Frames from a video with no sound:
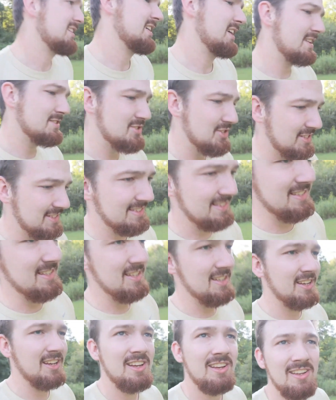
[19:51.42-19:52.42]
As you can
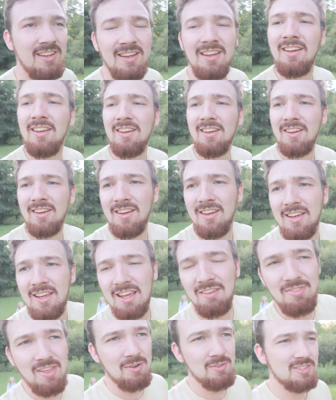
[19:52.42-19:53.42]
see,
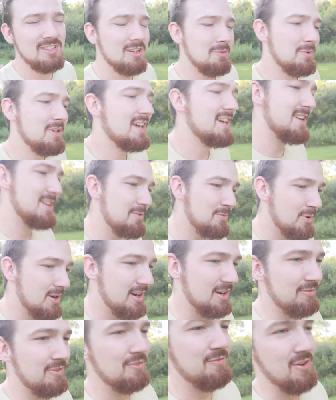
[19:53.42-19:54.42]
if that was going to be any
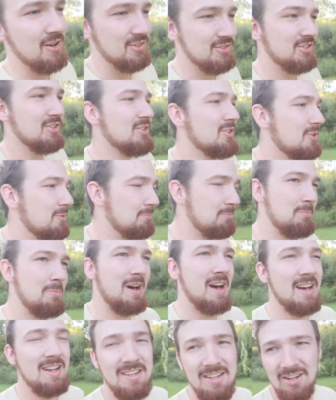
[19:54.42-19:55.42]
what of a functional
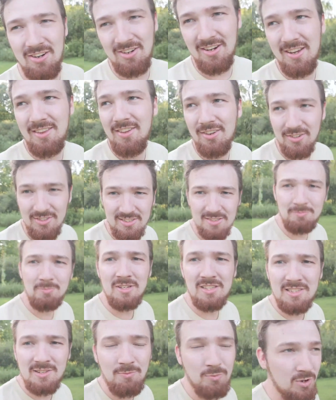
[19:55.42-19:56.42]
pond area, there would
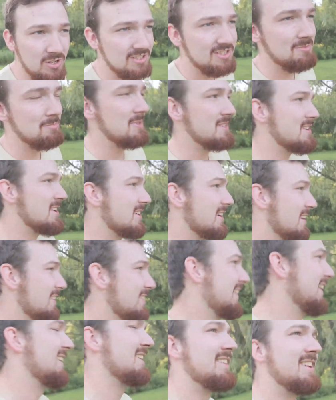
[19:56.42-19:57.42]
be some work to be done on
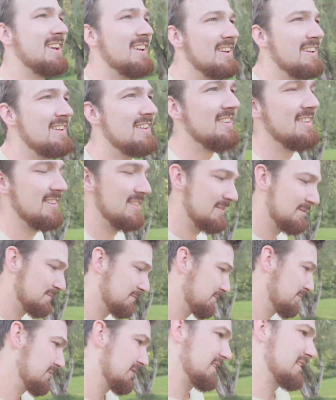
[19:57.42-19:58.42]
that.
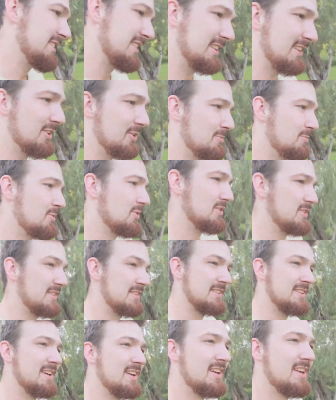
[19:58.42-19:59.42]
It's a little more
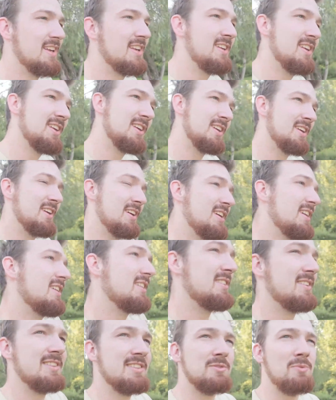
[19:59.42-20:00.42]

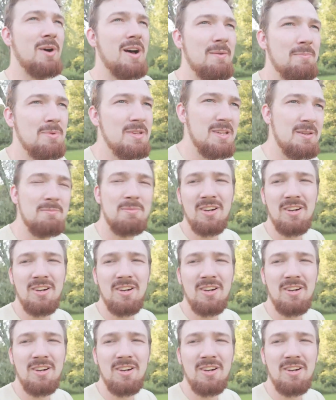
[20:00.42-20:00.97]
swampy and